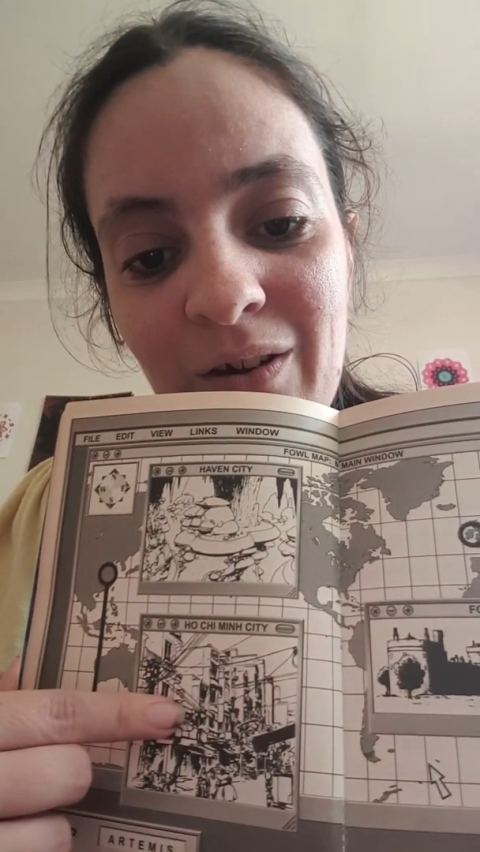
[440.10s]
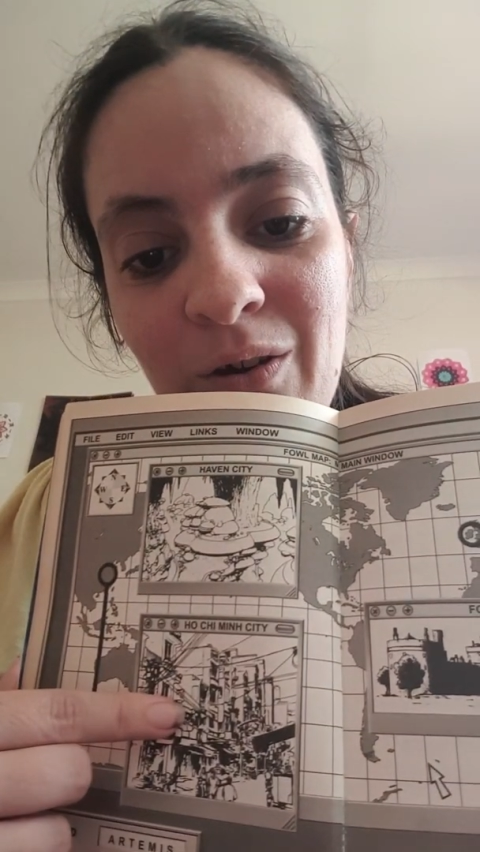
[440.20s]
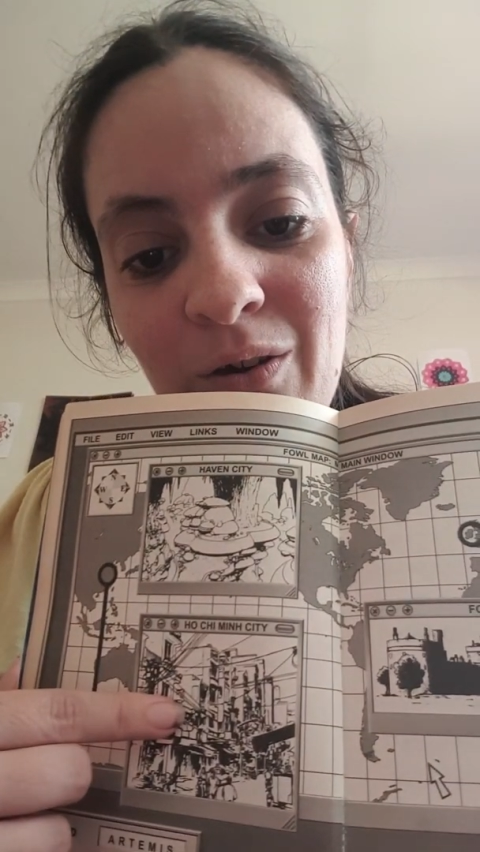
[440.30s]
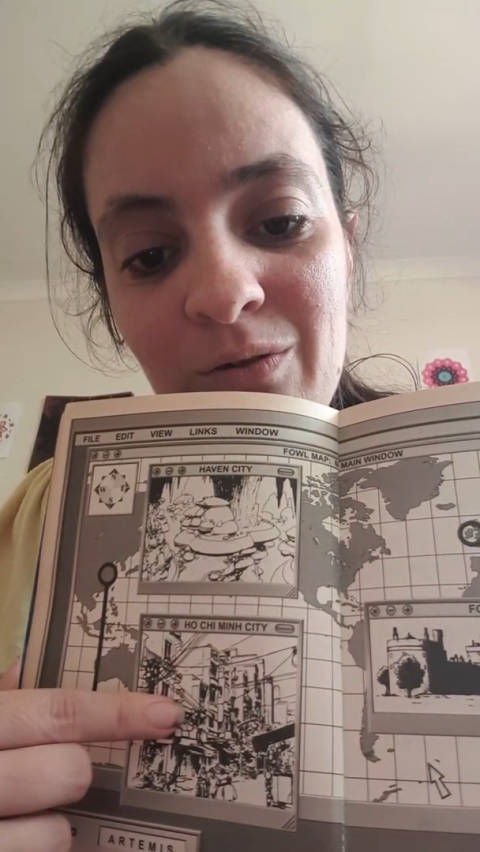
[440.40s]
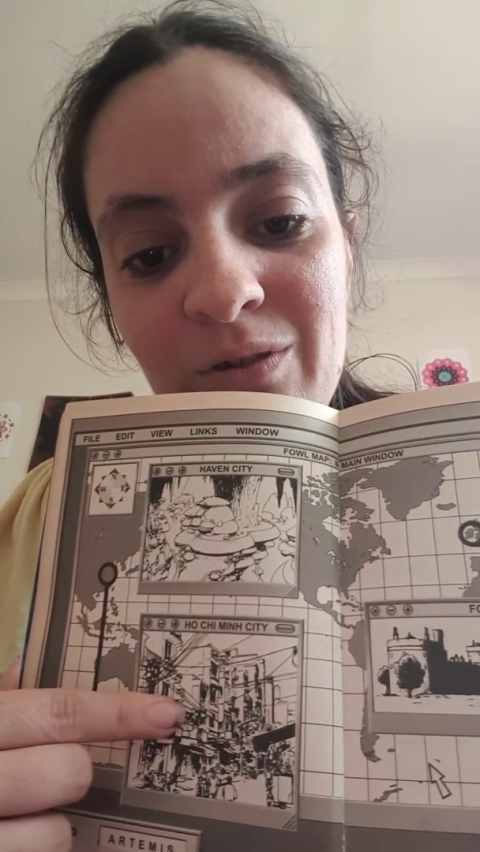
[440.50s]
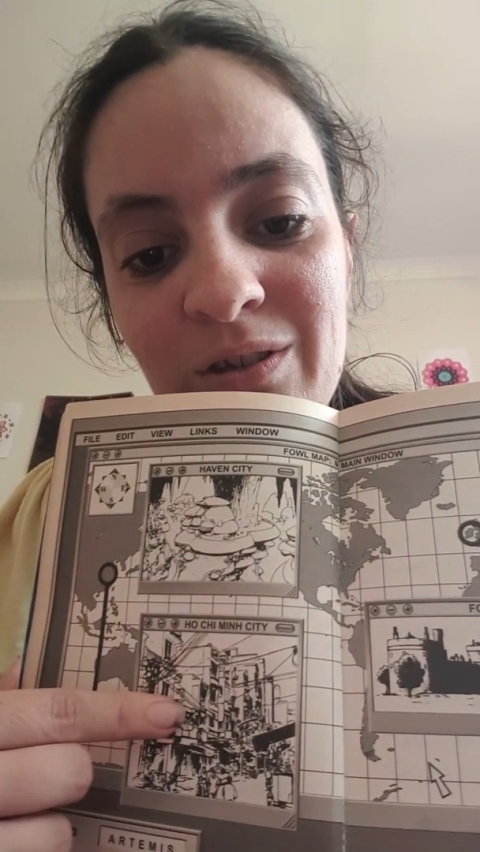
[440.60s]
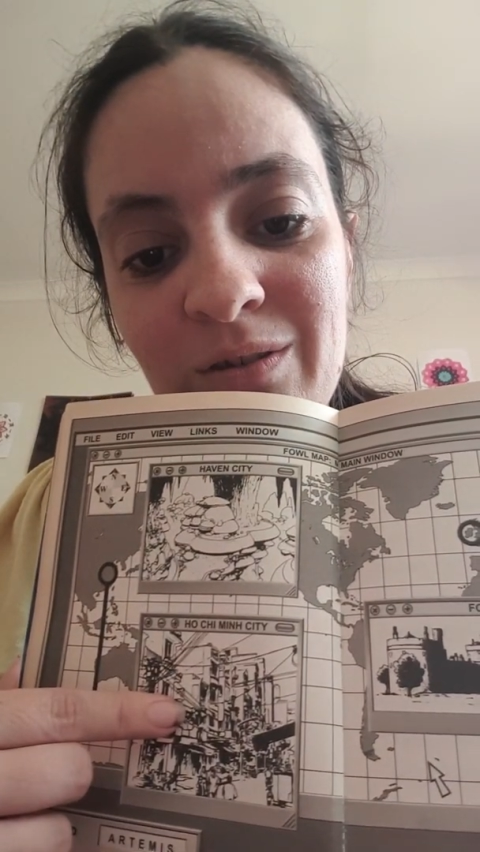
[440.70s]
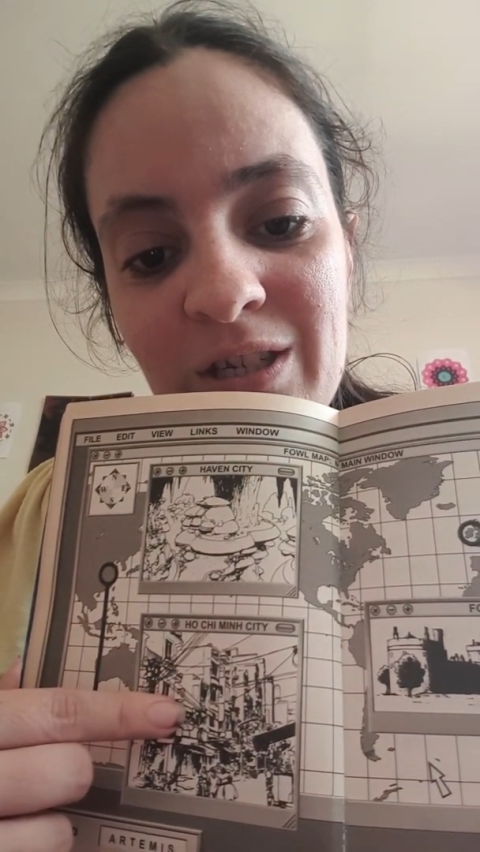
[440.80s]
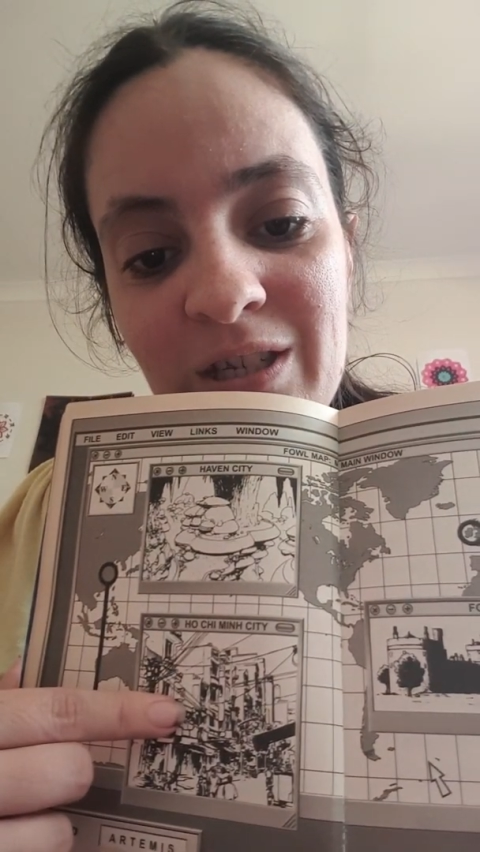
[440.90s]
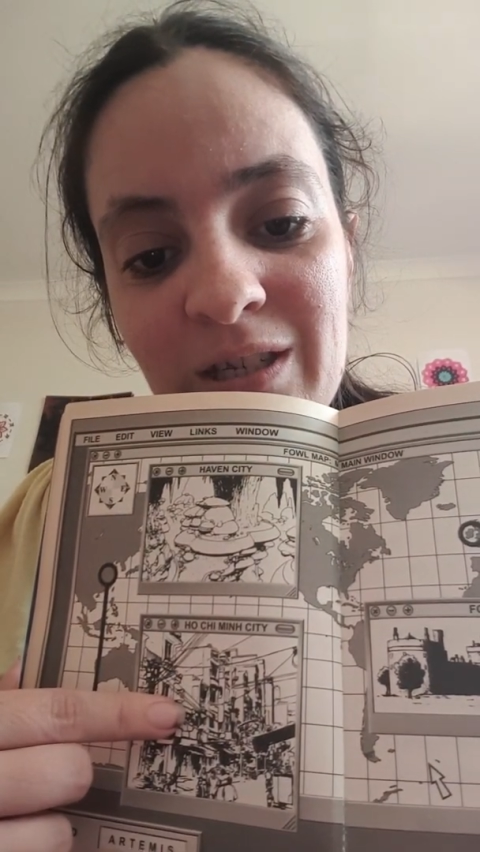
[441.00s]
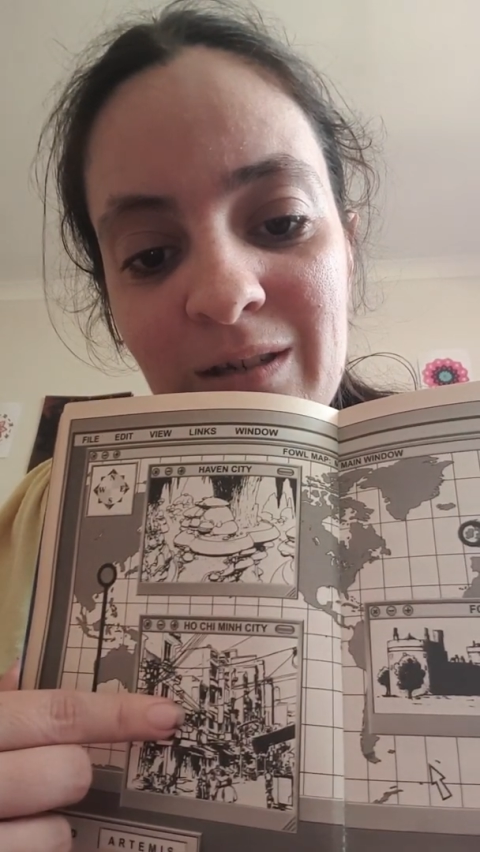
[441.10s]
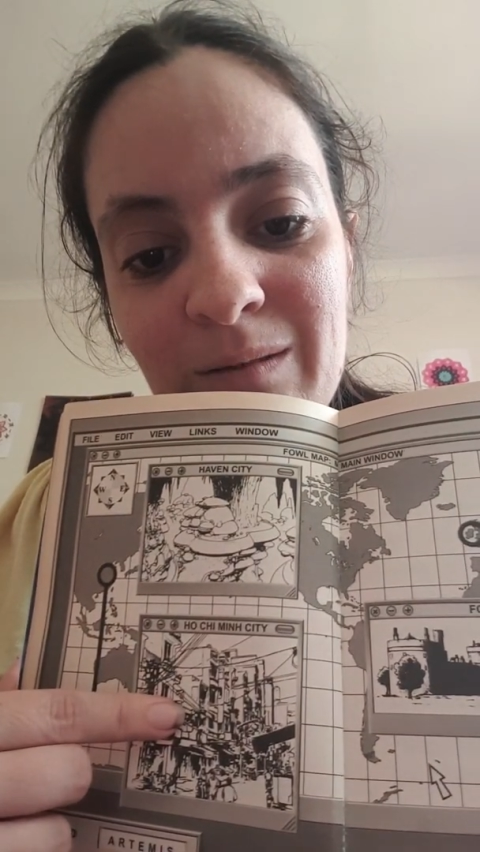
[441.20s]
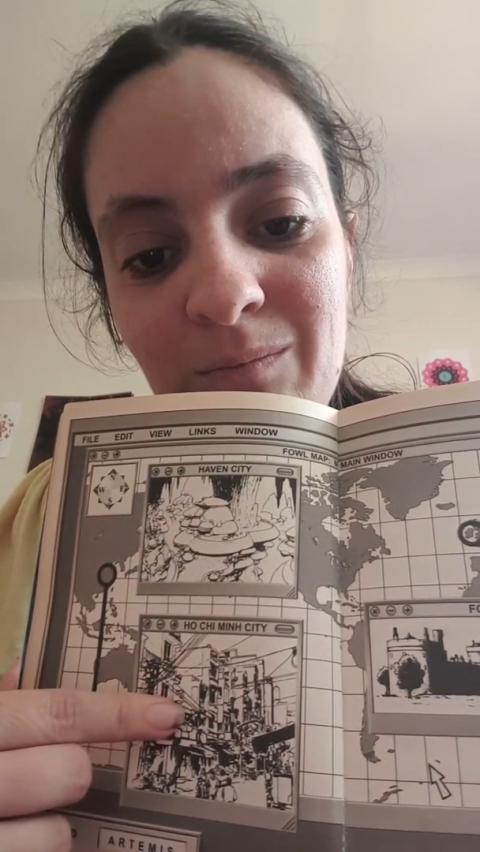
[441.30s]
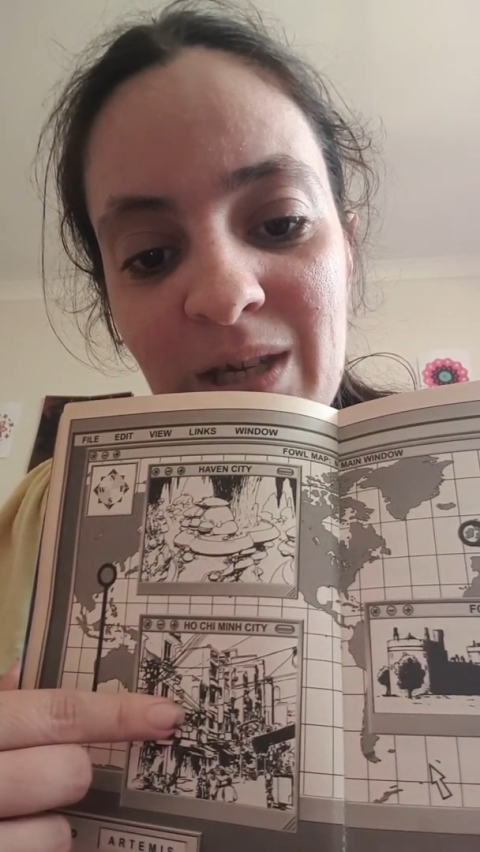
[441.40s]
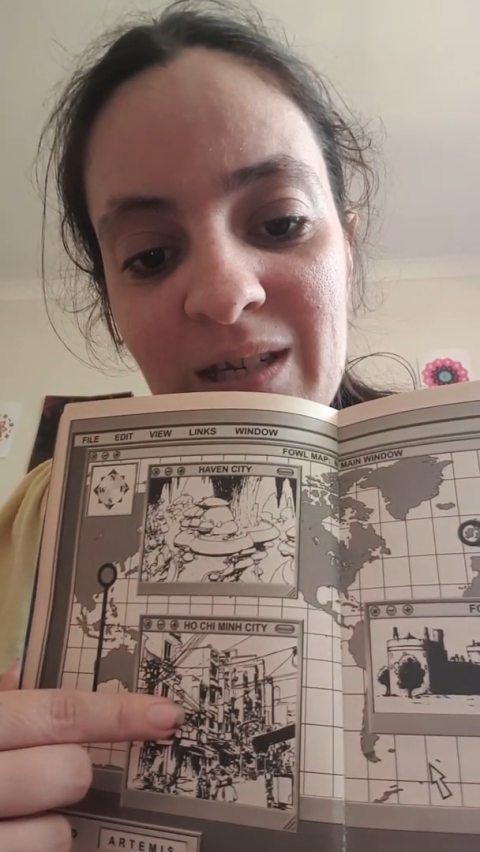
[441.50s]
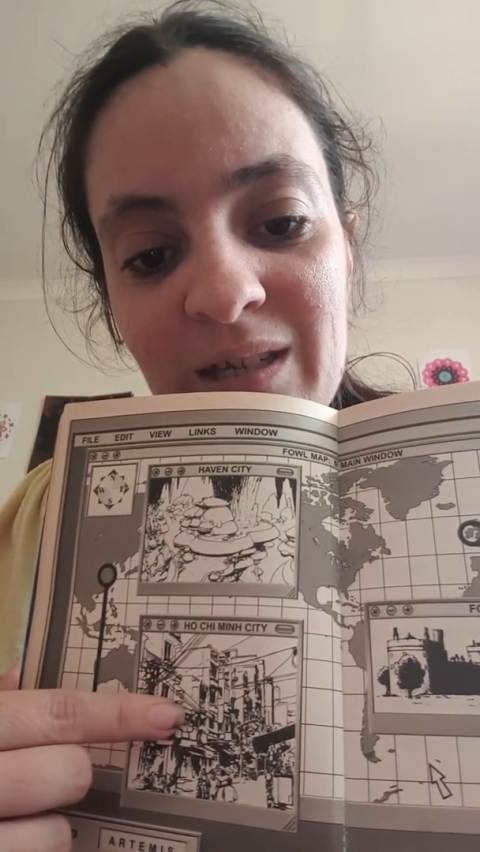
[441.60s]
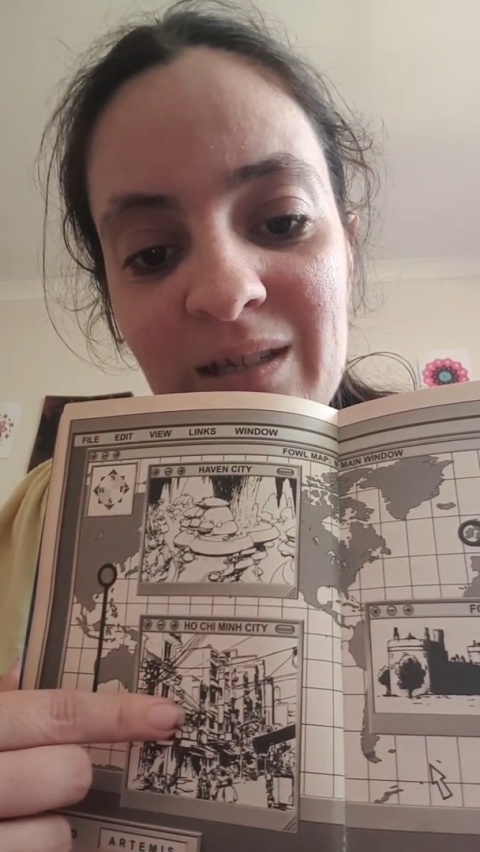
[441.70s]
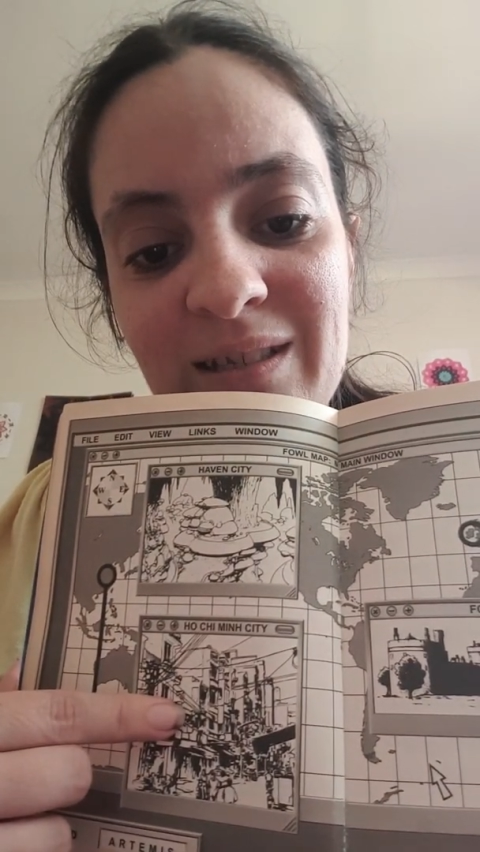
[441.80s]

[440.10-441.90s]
Ho Chi Minh